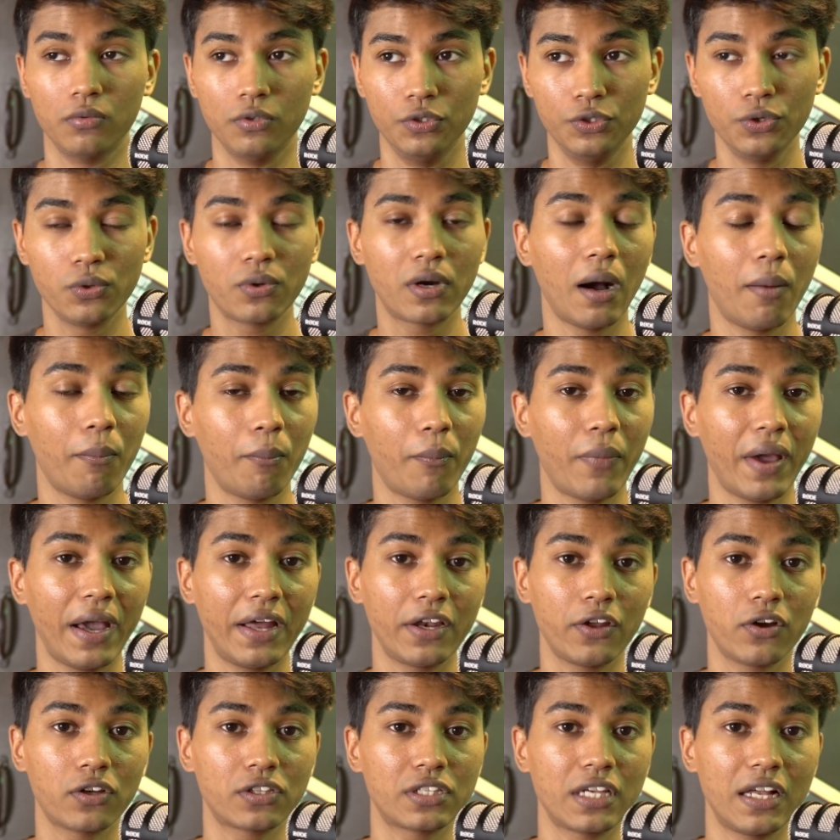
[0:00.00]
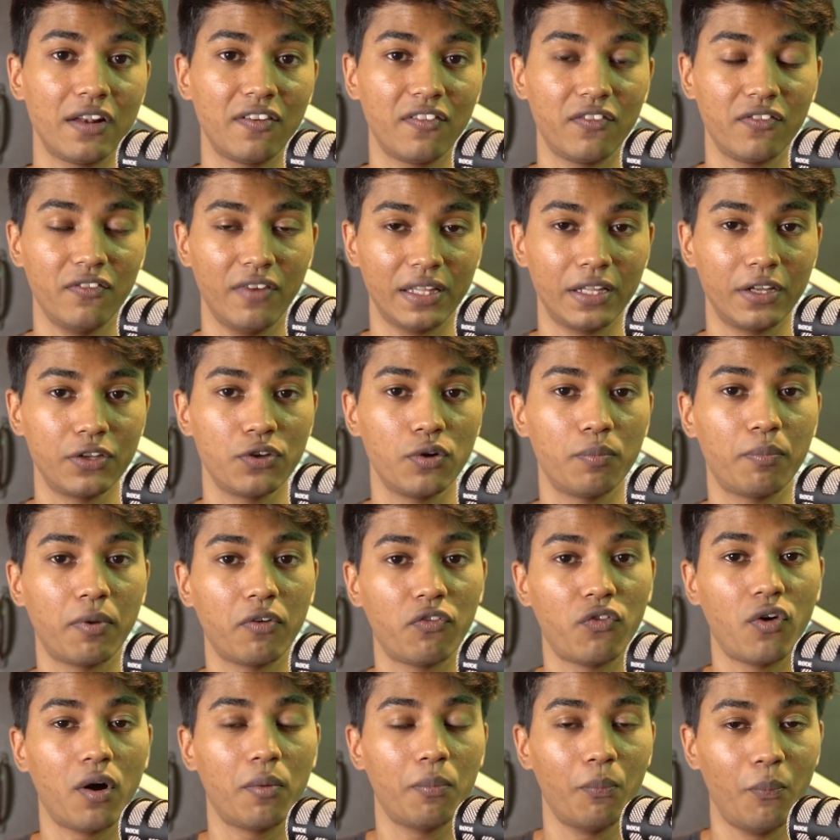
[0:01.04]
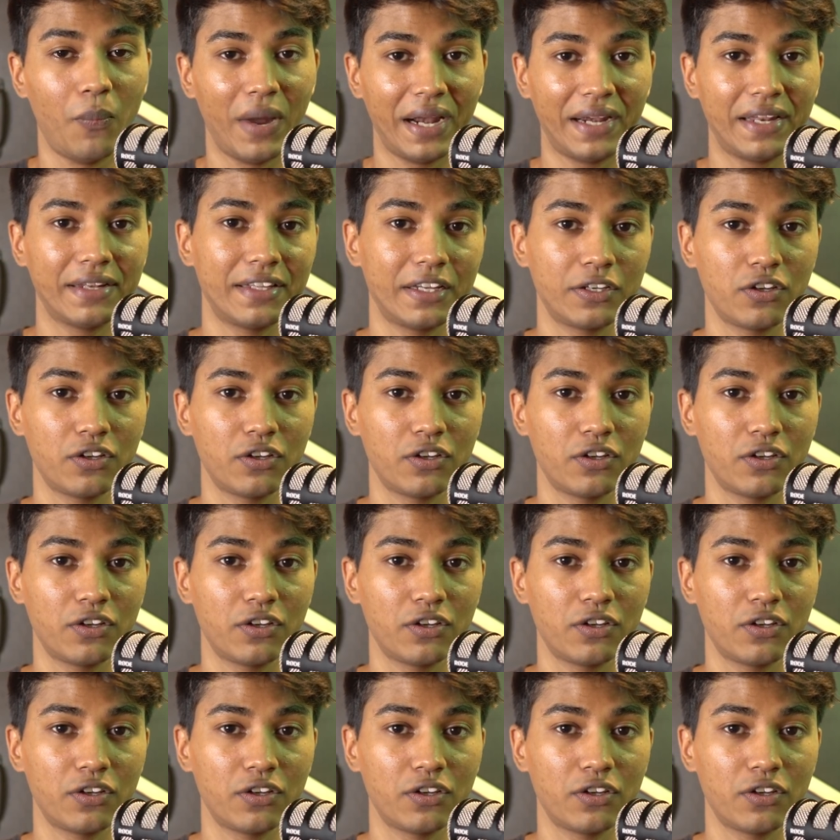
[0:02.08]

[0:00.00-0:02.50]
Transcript: you compare yourself whether you perform better